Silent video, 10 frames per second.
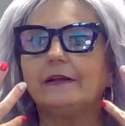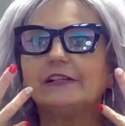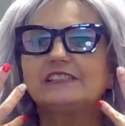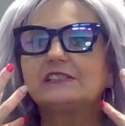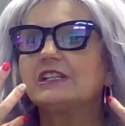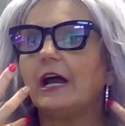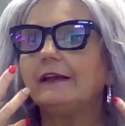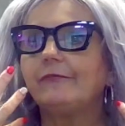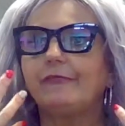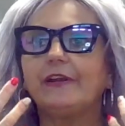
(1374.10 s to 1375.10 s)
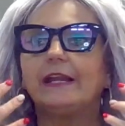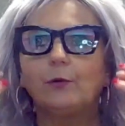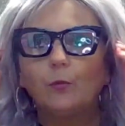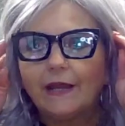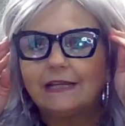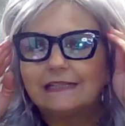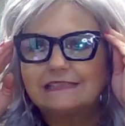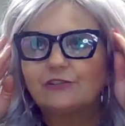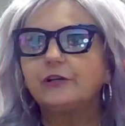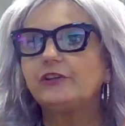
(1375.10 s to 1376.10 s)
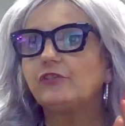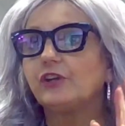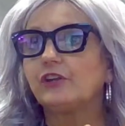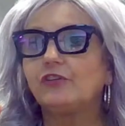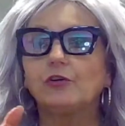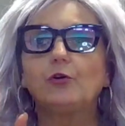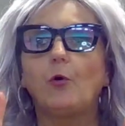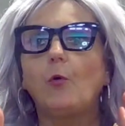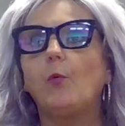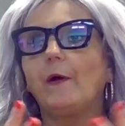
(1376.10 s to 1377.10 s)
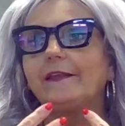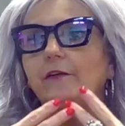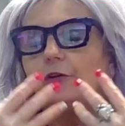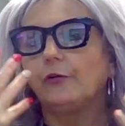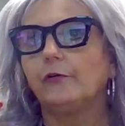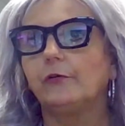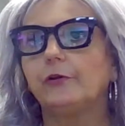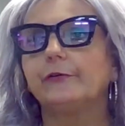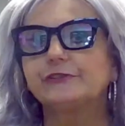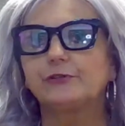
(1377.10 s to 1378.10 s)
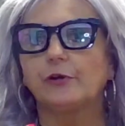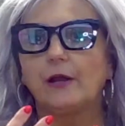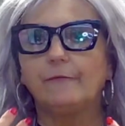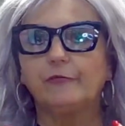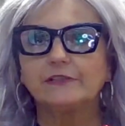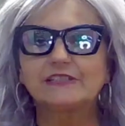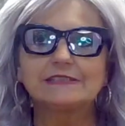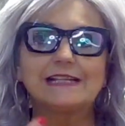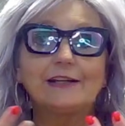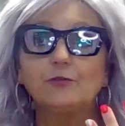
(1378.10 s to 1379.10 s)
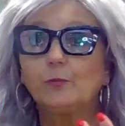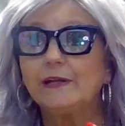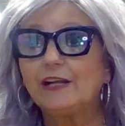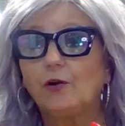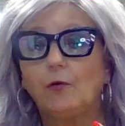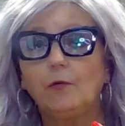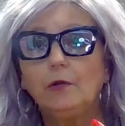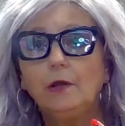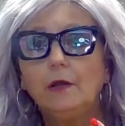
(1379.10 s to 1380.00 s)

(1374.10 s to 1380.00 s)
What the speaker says: snug fitting wig, it's good to go with your circumference because like Noriko